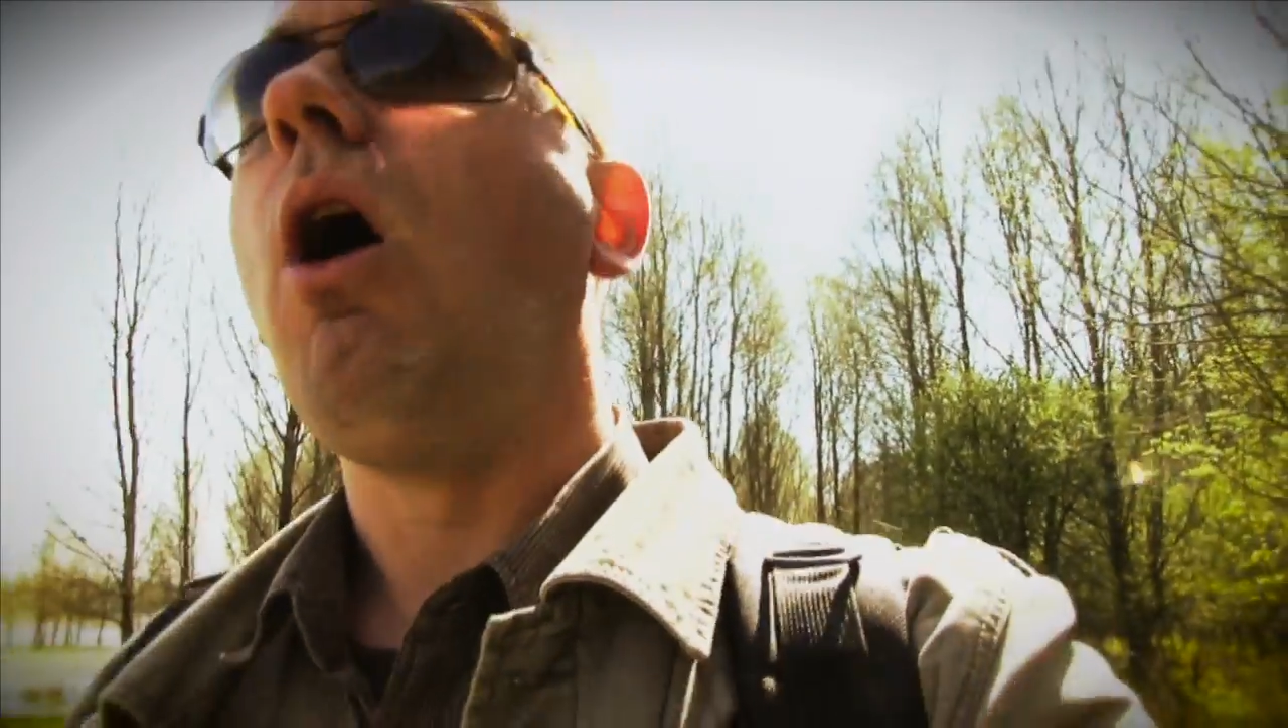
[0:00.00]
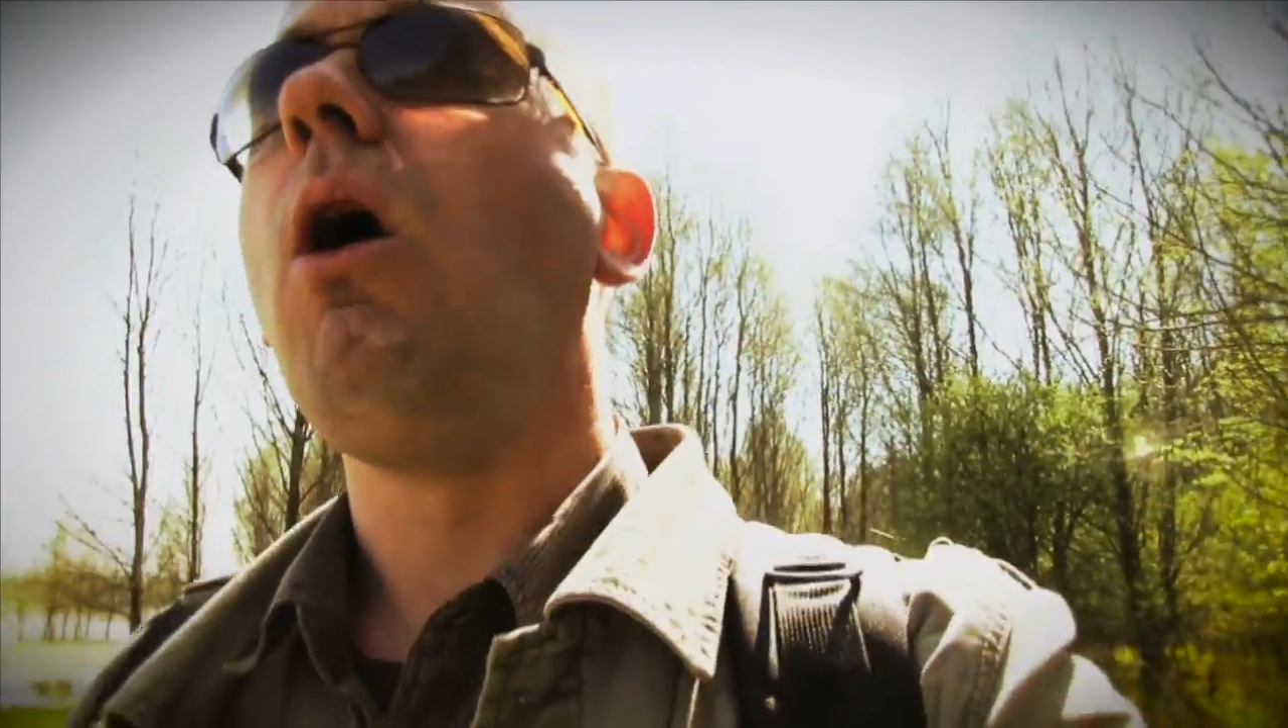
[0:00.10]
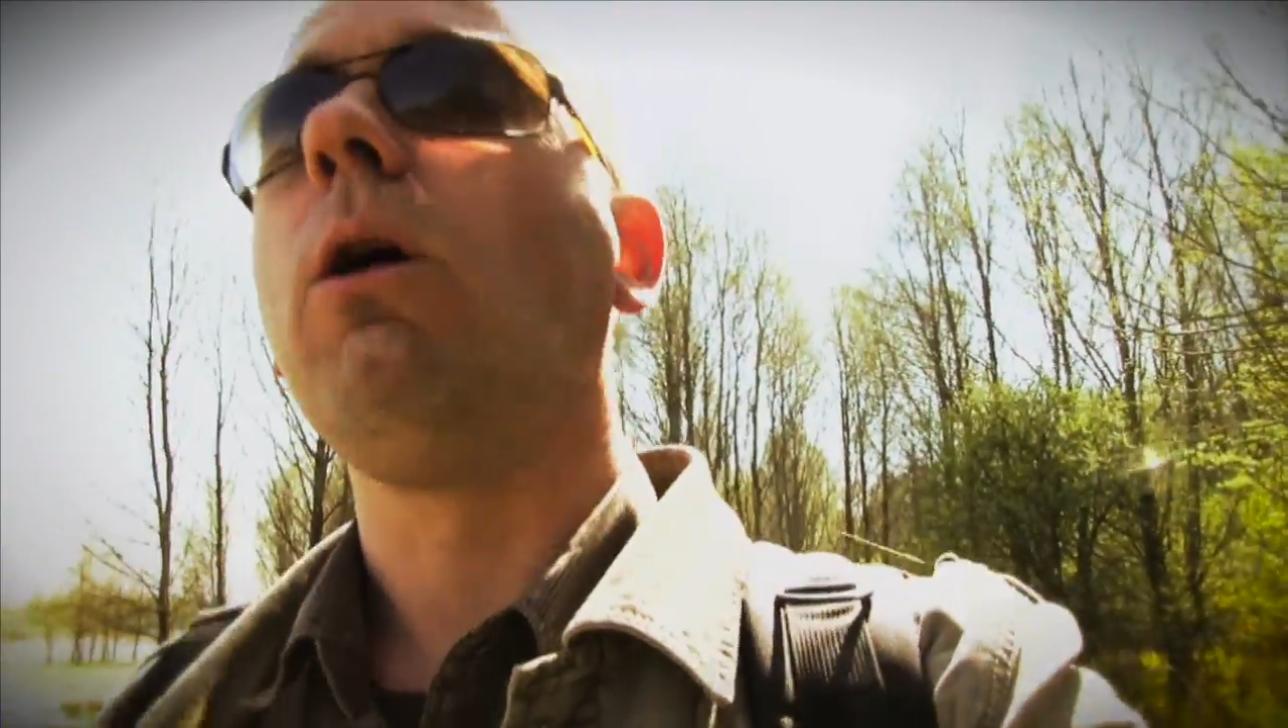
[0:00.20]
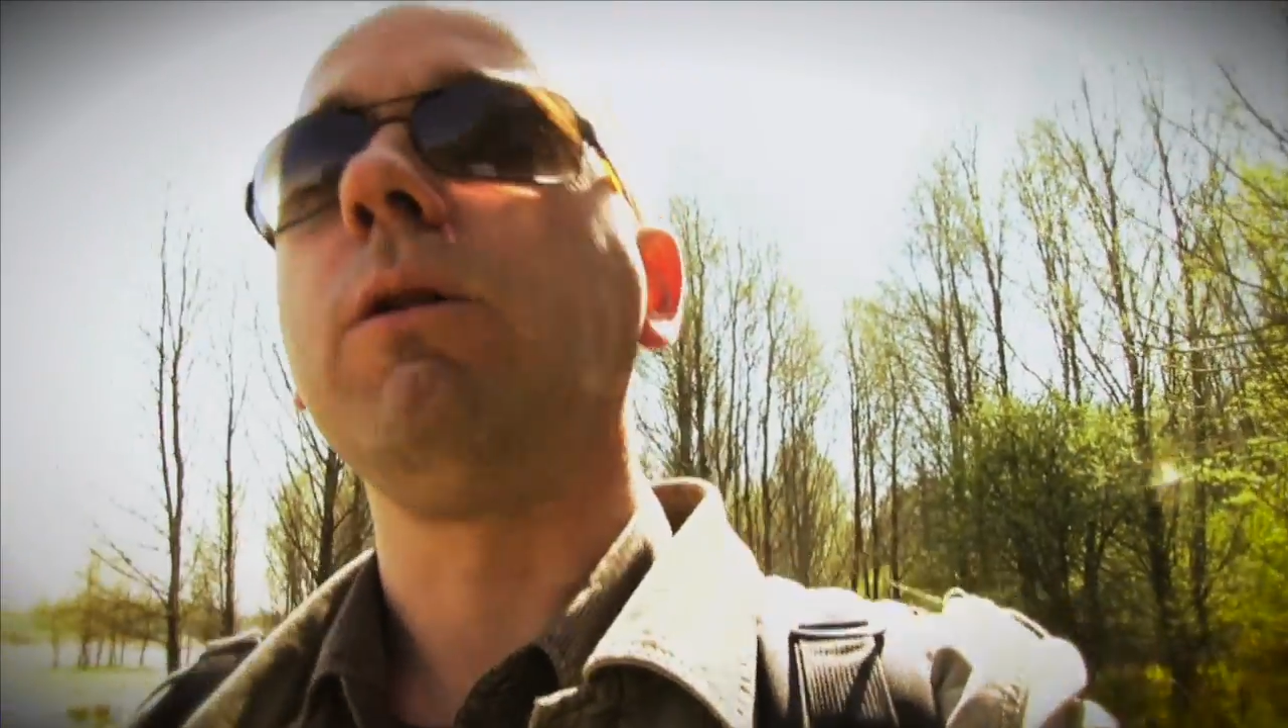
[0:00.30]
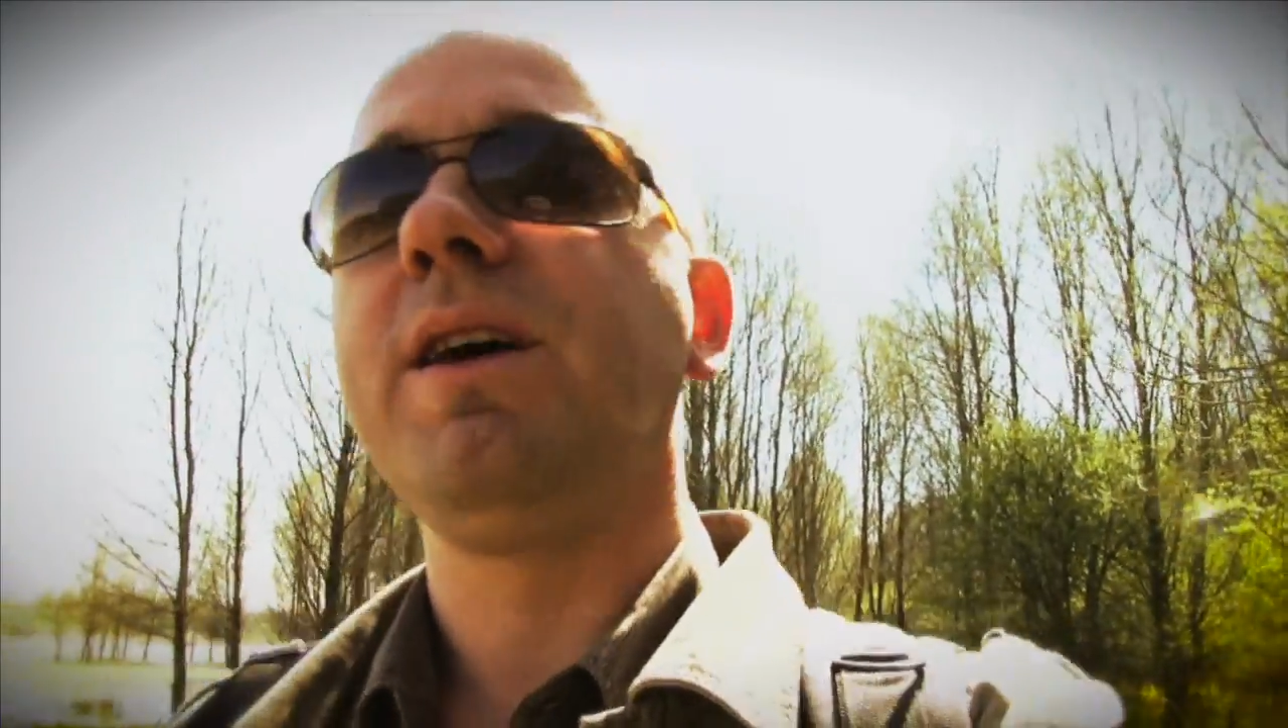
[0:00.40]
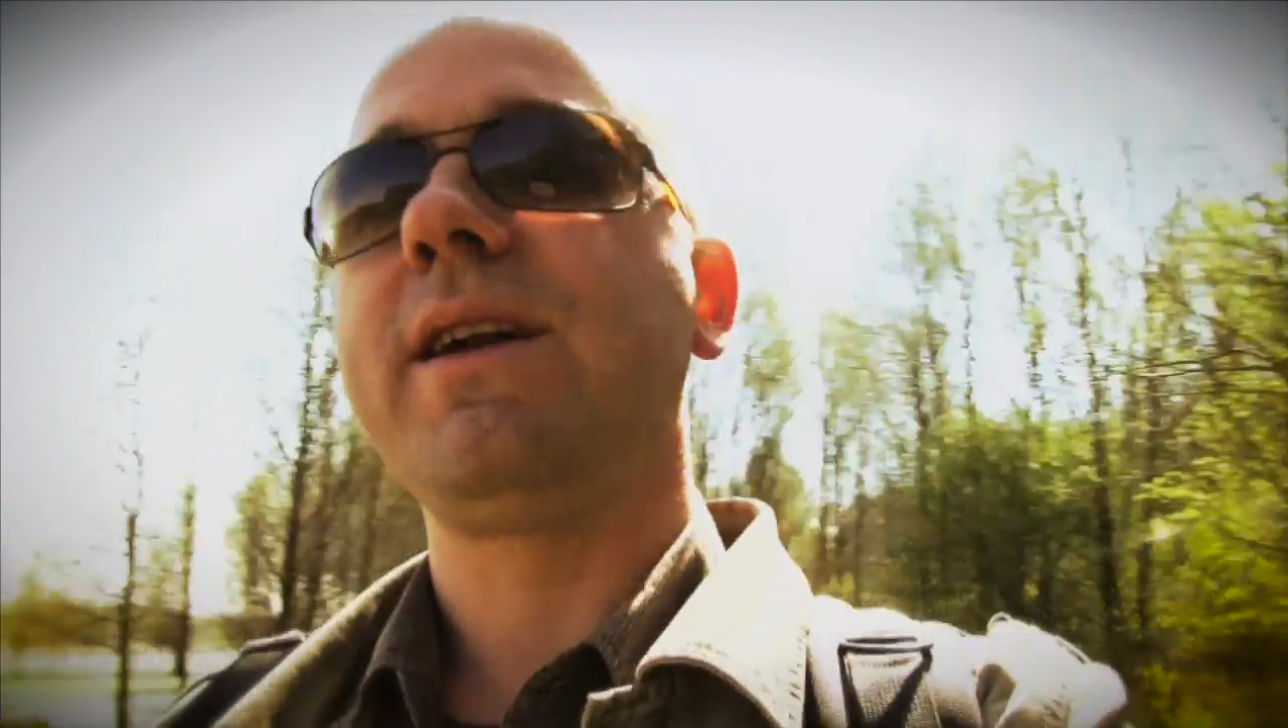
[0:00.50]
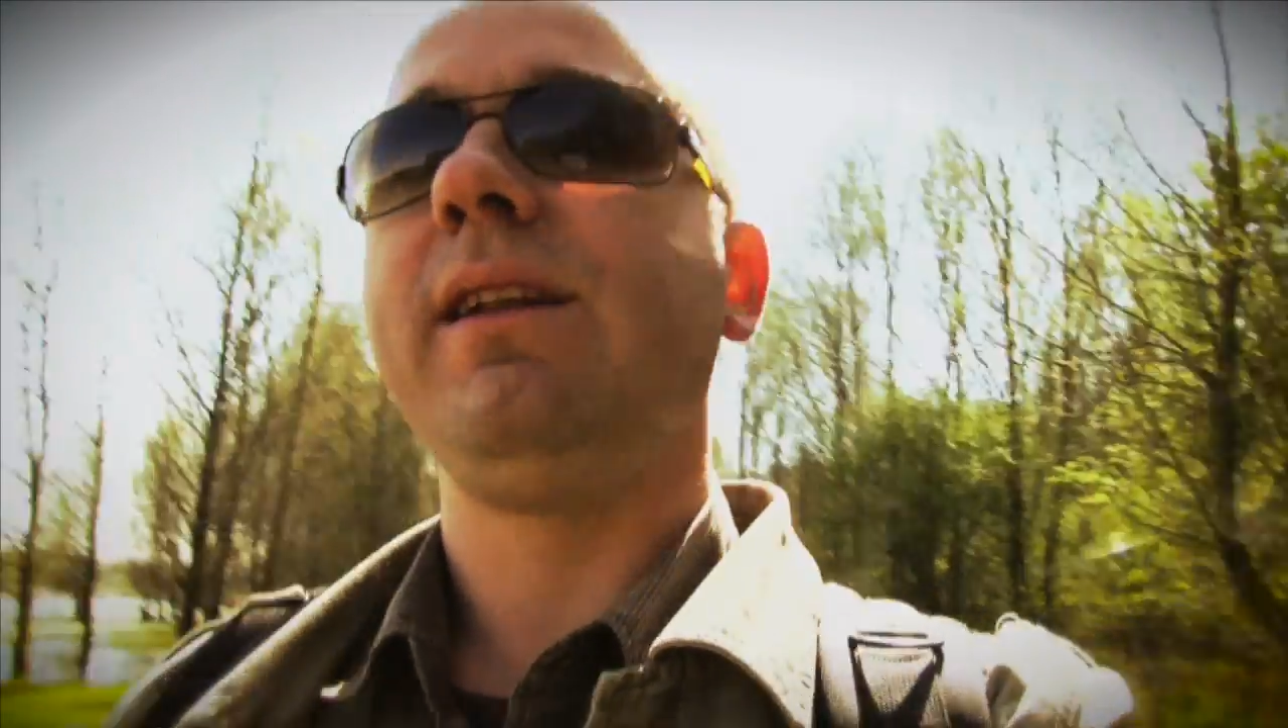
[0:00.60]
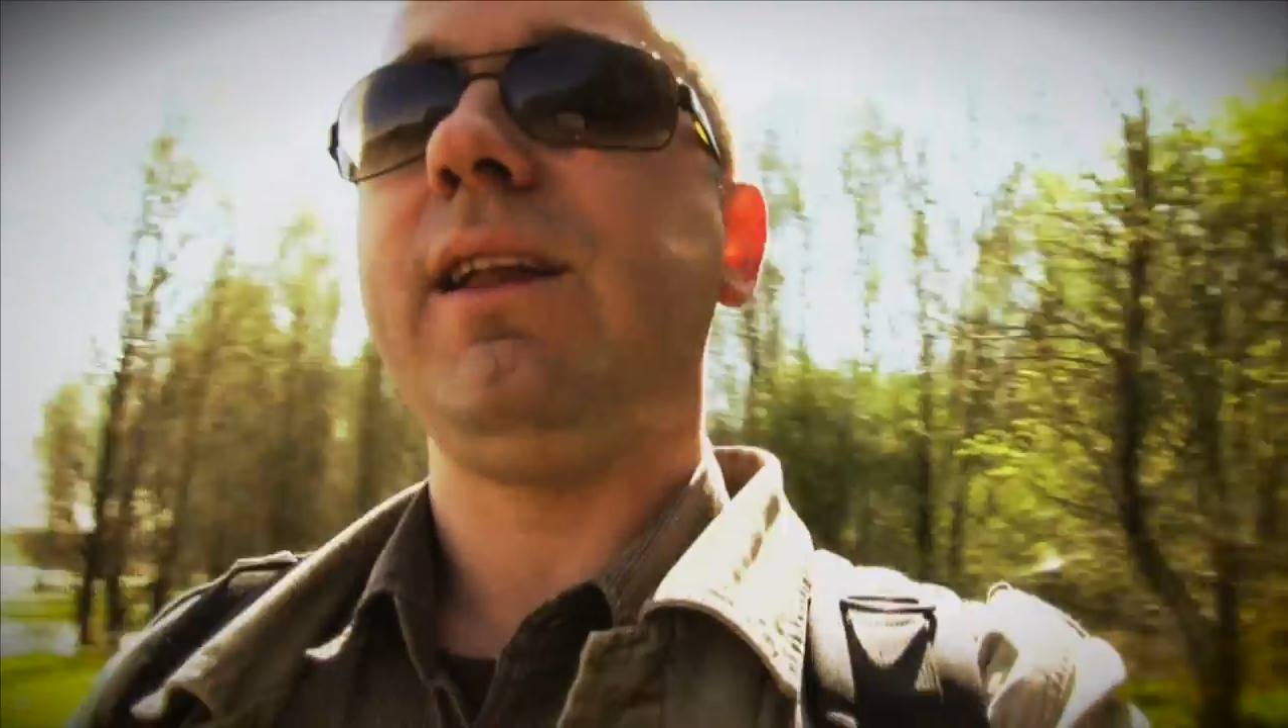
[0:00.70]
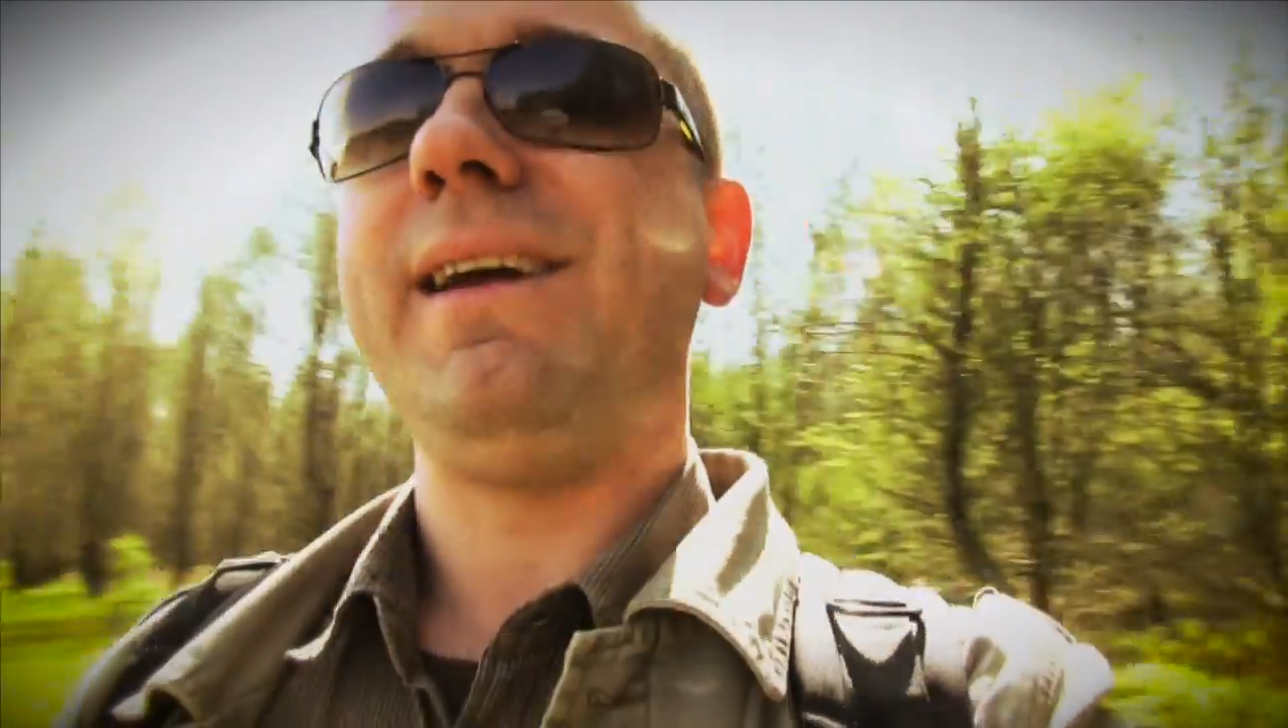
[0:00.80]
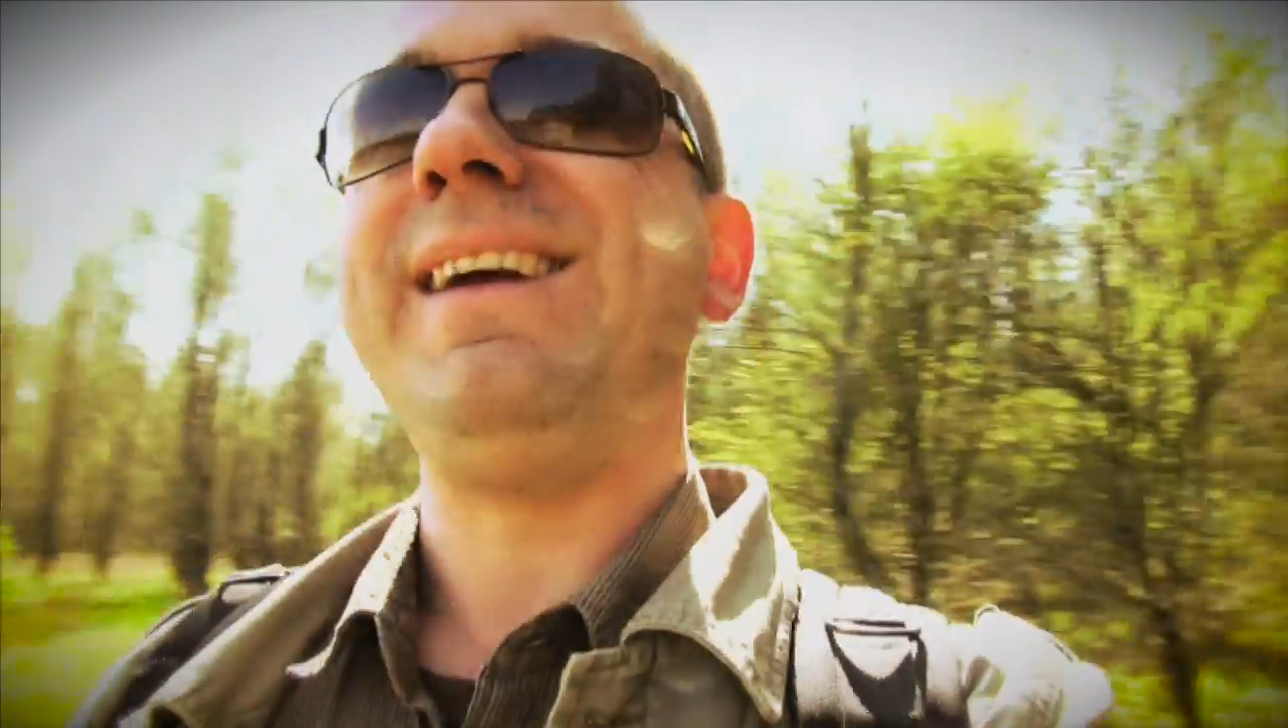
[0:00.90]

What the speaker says: all their